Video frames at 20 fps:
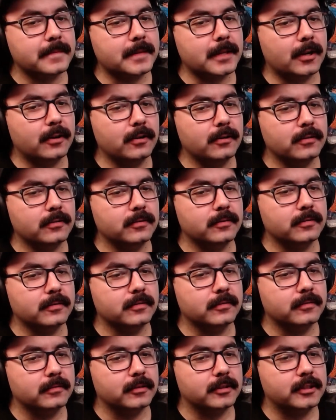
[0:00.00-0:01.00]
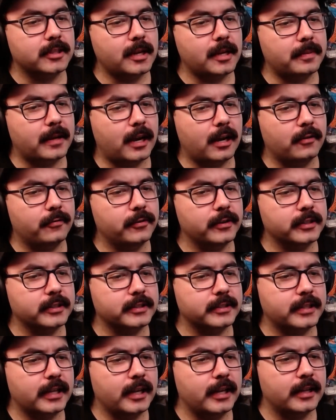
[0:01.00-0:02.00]
Oh, what type of alpha
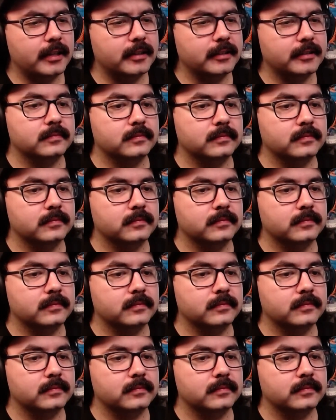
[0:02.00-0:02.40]
is that?